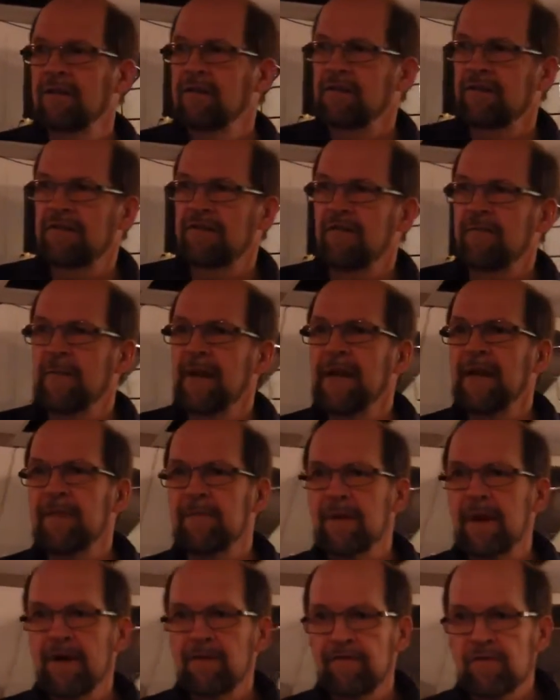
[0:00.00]
there's so many
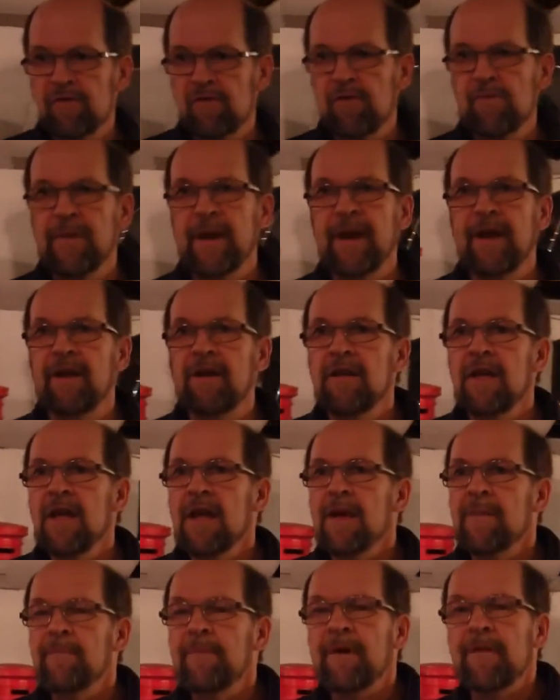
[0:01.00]
of them, Alfa Romeo.
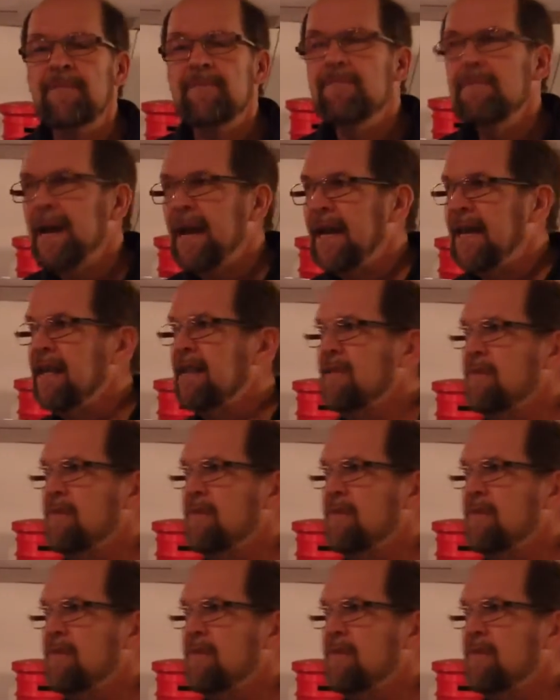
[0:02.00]
But many